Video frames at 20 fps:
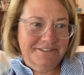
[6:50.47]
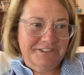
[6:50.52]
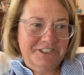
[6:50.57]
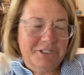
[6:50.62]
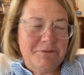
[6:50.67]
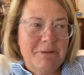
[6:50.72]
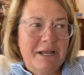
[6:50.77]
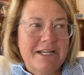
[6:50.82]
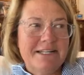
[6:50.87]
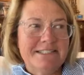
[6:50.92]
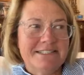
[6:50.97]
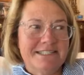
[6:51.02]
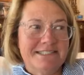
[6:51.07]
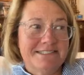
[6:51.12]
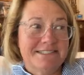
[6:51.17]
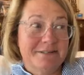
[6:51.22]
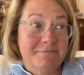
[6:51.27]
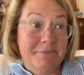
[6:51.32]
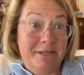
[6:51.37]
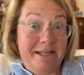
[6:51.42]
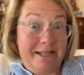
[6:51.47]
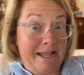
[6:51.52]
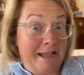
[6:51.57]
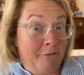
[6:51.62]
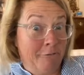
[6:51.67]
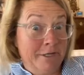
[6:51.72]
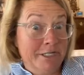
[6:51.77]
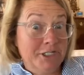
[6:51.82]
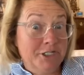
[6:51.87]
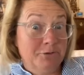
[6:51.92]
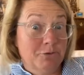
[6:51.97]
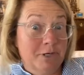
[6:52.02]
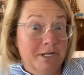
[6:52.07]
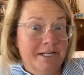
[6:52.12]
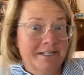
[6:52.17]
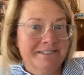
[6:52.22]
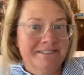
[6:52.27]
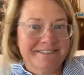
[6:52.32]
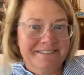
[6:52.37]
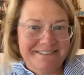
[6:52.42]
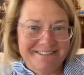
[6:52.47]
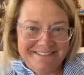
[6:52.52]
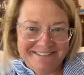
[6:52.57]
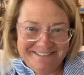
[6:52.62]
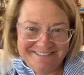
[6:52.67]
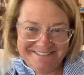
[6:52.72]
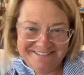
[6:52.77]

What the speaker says: She might have said something like, I wish it was.